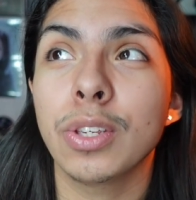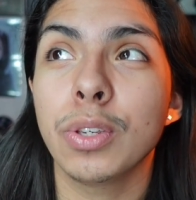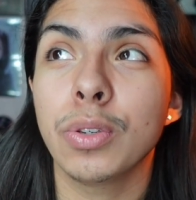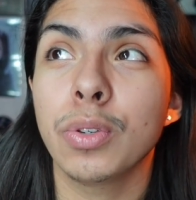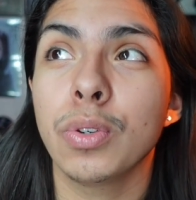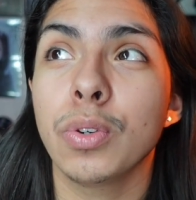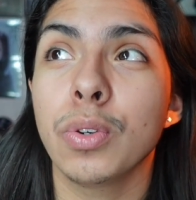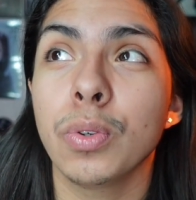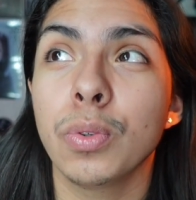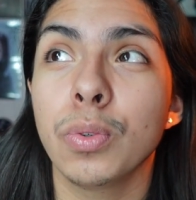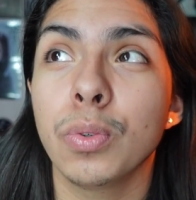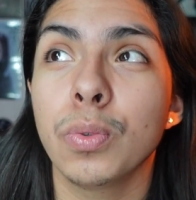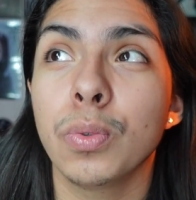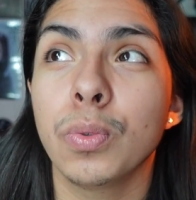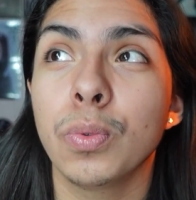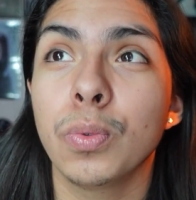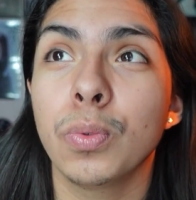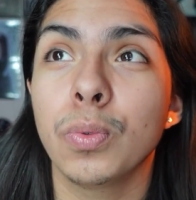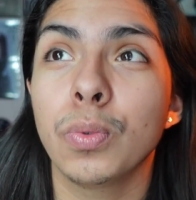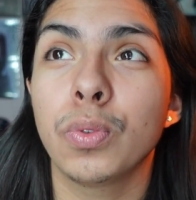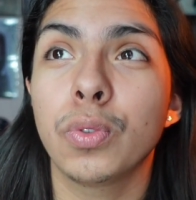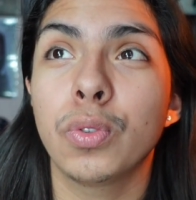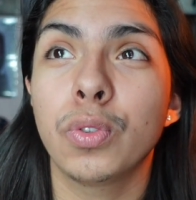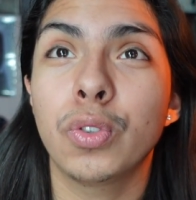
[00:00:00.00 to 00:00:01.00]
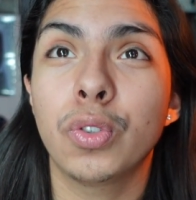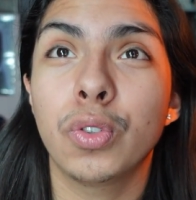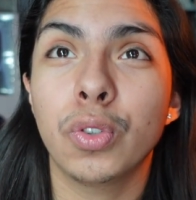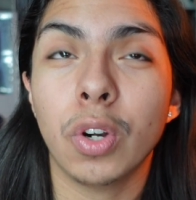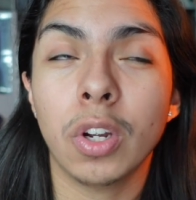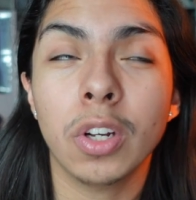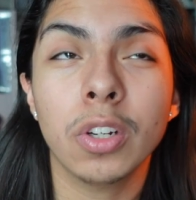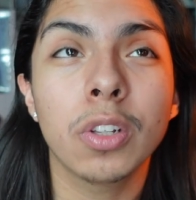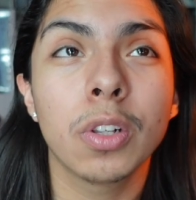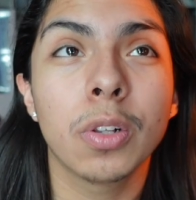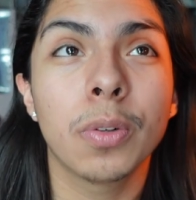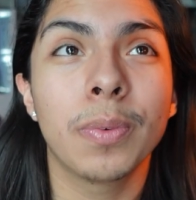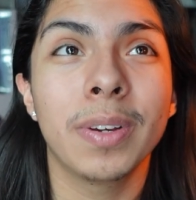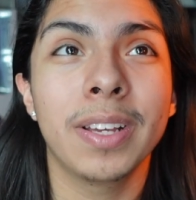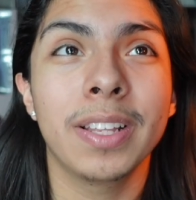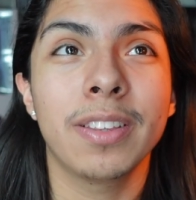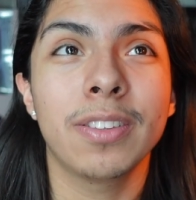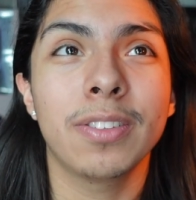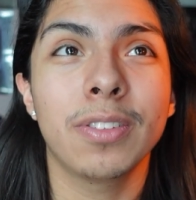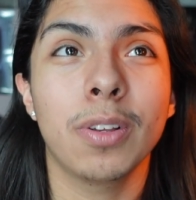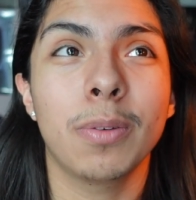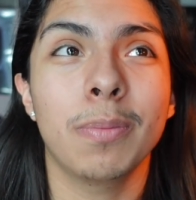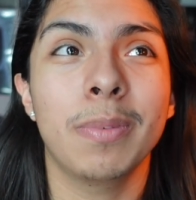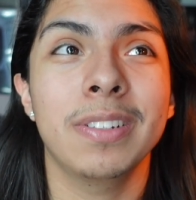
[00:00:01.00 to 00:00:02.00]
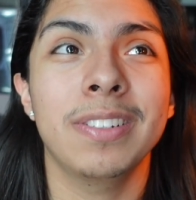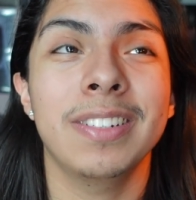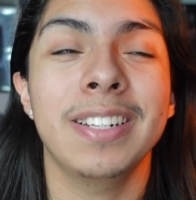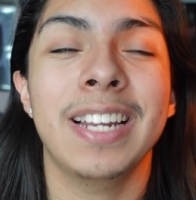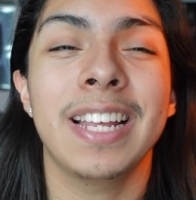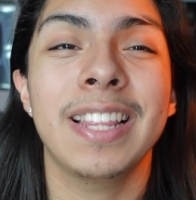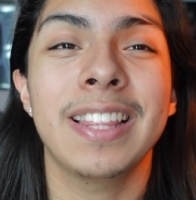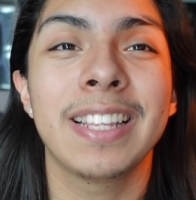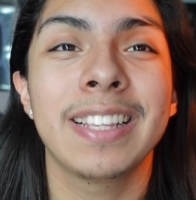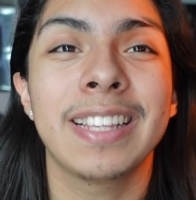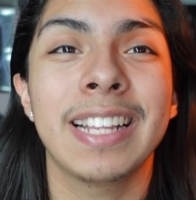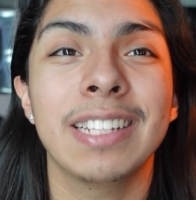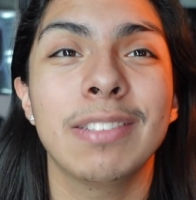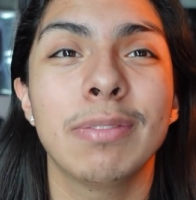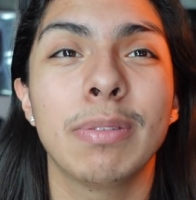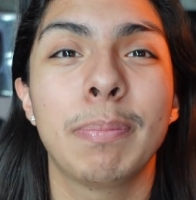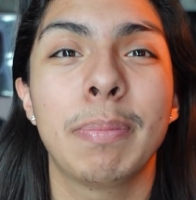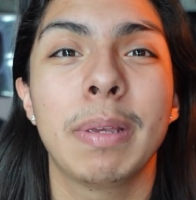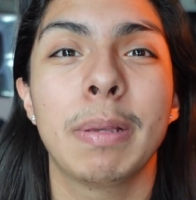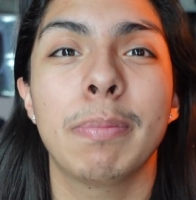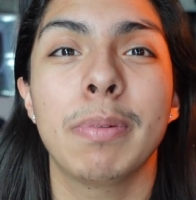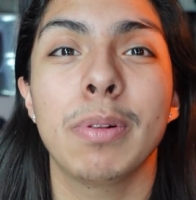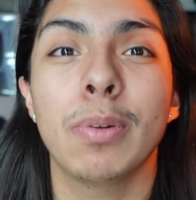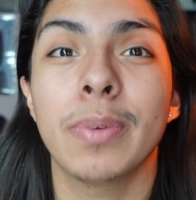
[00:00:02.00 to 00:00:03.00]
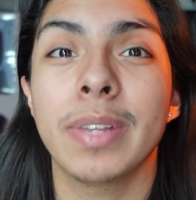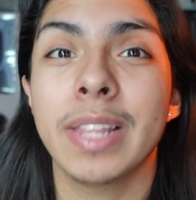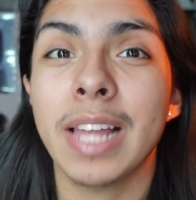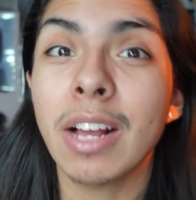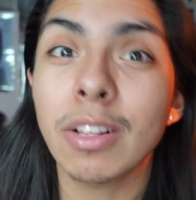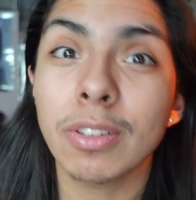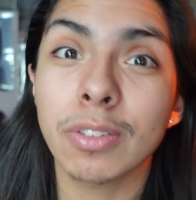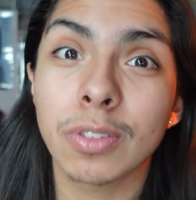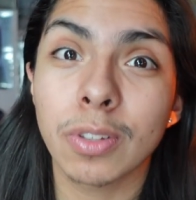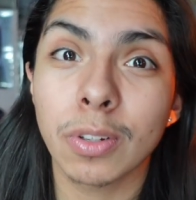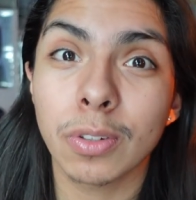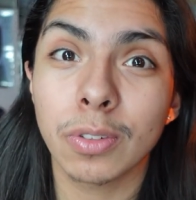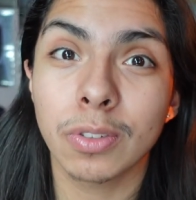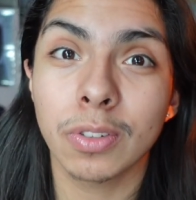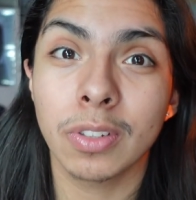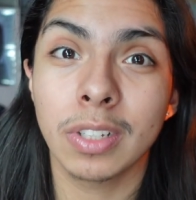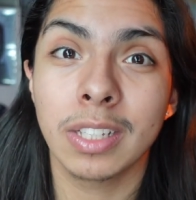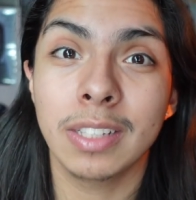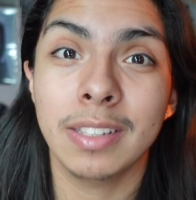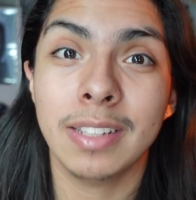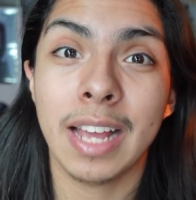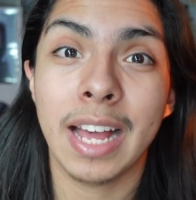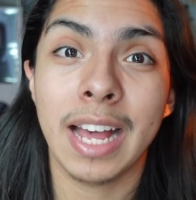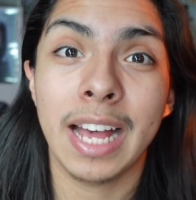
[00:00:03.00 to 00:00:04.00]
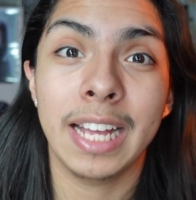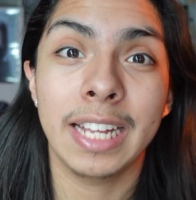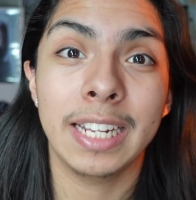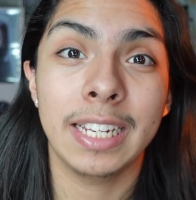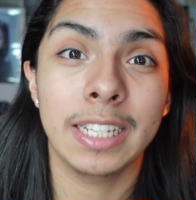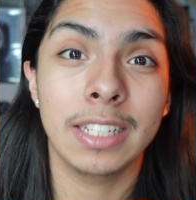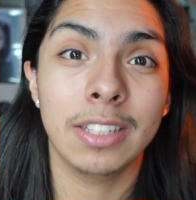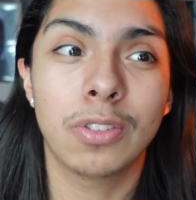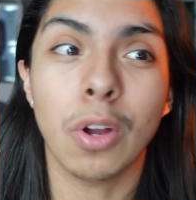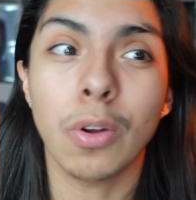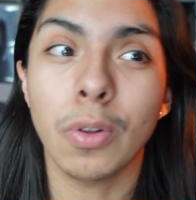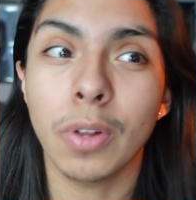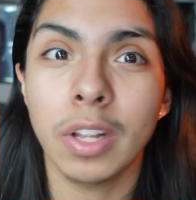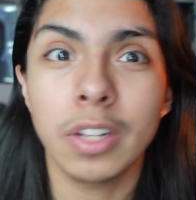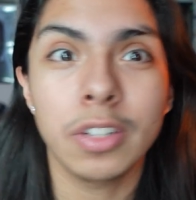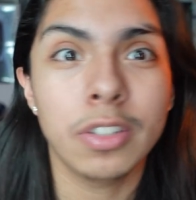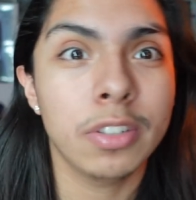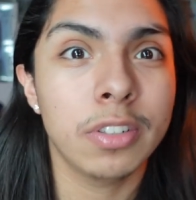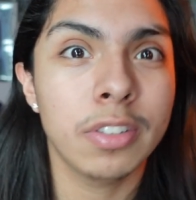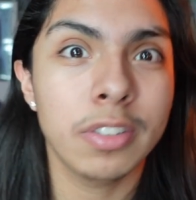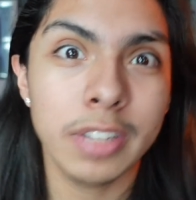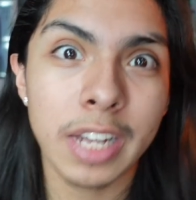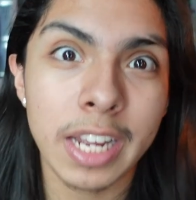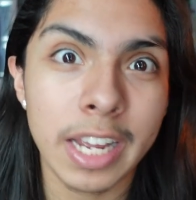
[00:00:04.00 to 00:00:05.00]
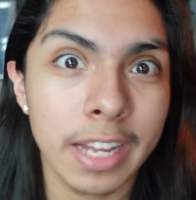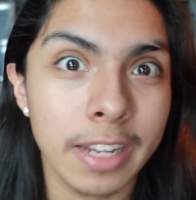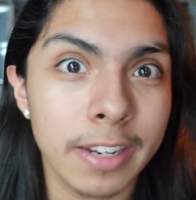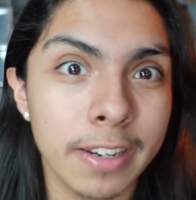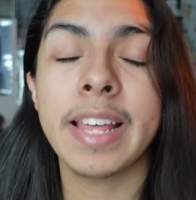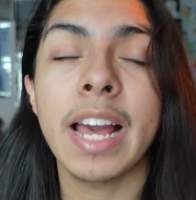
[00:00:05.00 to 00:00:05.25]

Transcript: you struggle with so much, and I think that's what people without social anxiety don't understand.